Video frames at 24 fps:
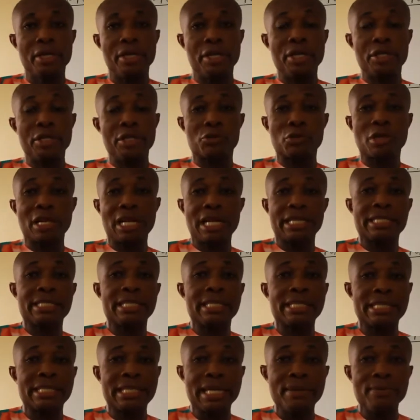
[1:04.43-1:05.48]
the solar
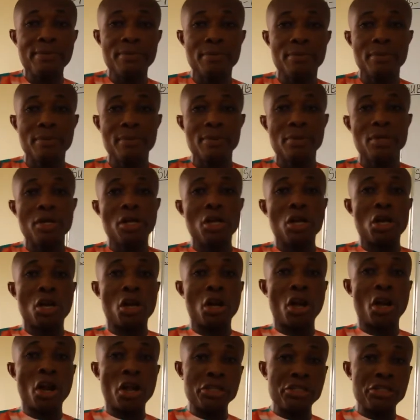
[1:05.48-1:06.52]
system,
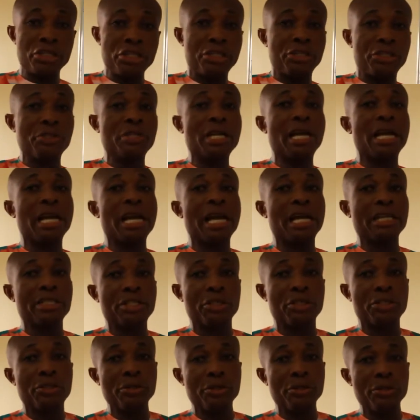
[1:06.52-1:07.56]
longitude and
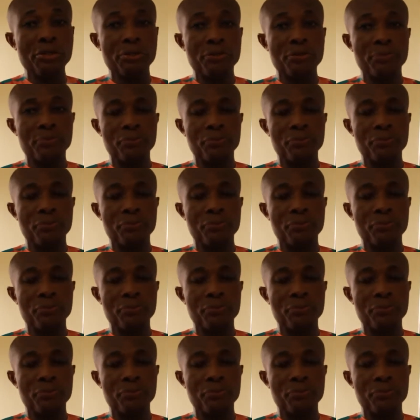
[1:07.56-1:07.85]
latitude,